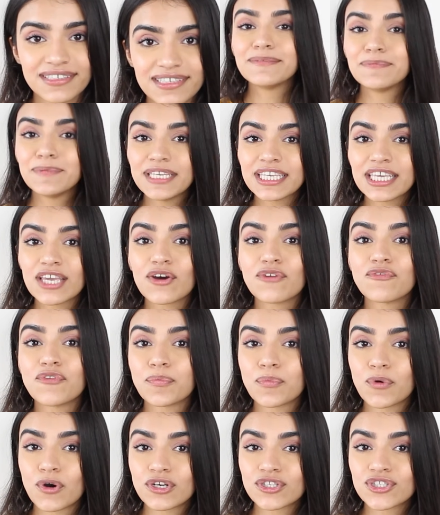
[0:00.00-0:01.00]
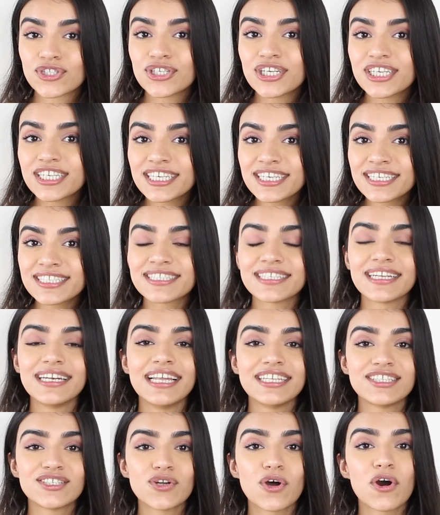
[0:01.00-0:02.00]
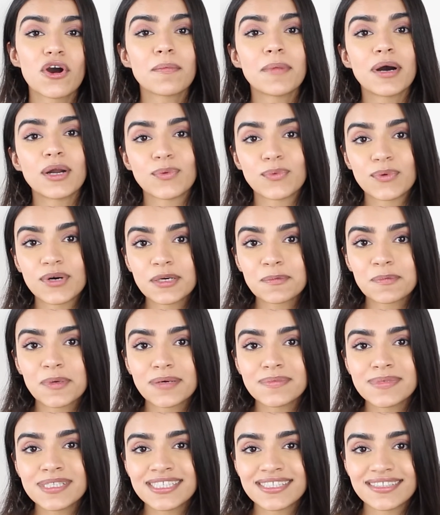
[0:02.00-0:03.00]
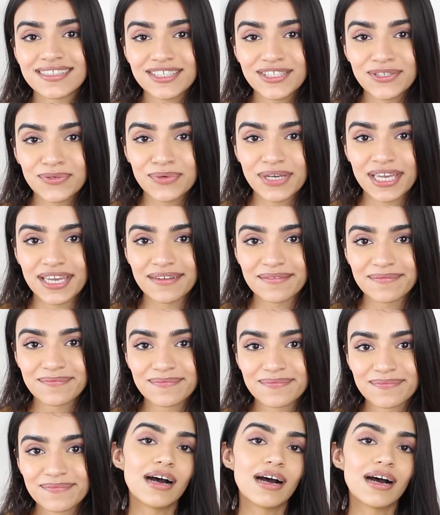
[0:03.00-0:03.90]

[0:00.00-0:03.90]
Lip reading: Speaking of opportunities, let's talk about work permits in the UK.